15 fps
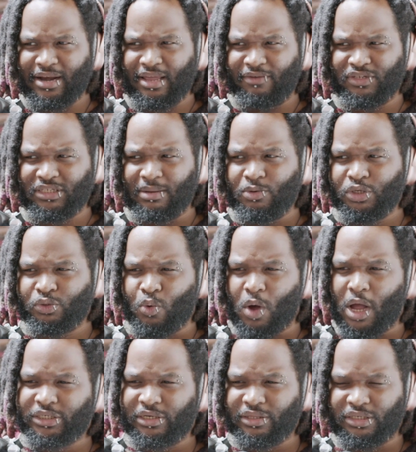if someone's
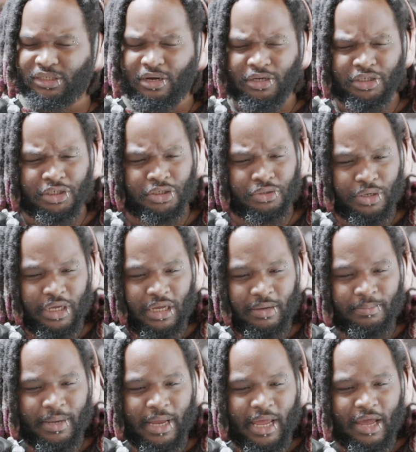watching this on a
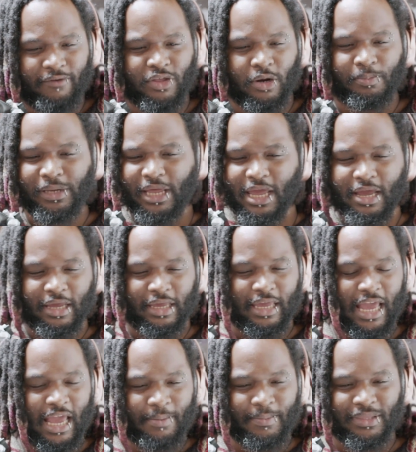stream, if they're playing a
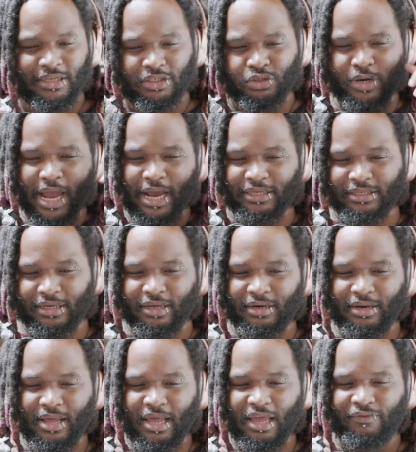game and
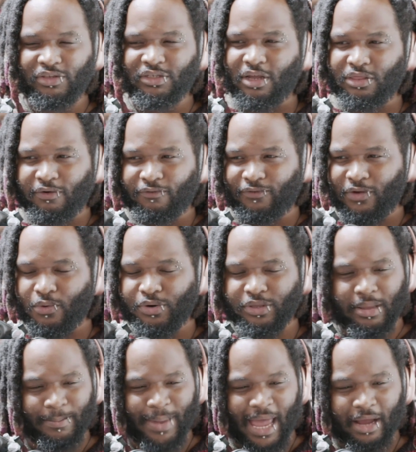distracted, if it's on their phone in
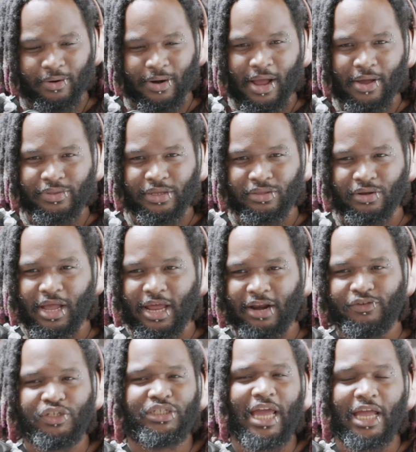the background and they're kind
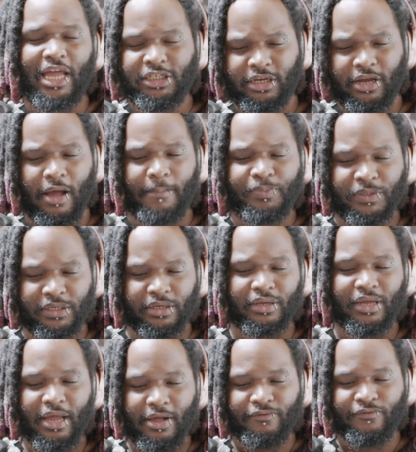of just catching up
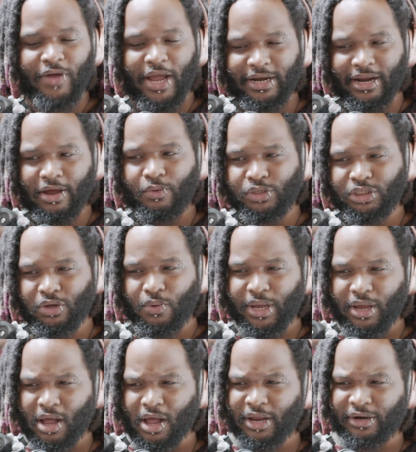to find out what's
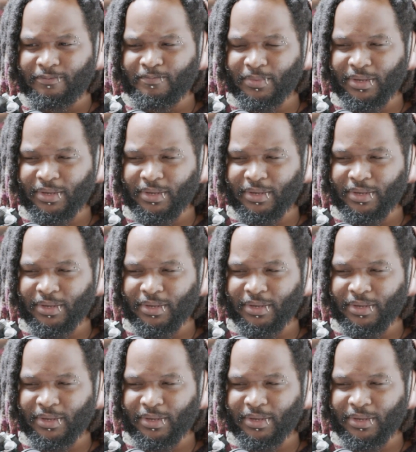going on,